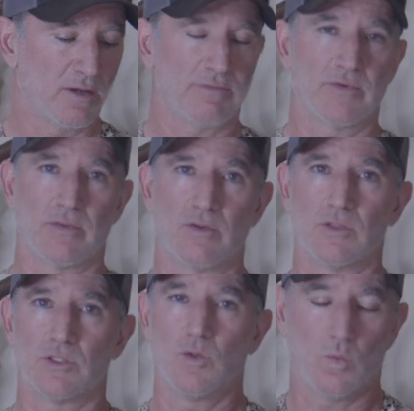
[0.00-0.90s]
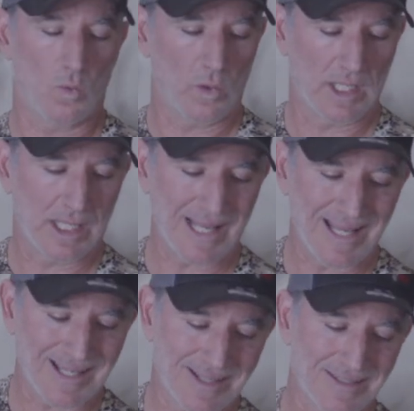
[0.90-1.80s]
for those who would
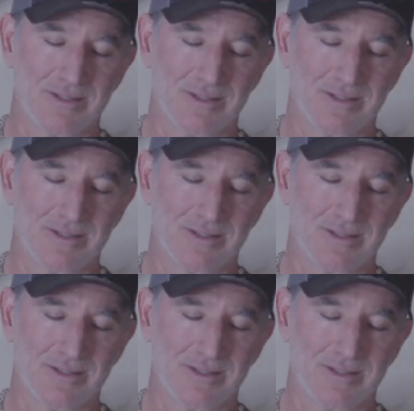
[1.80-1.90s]
like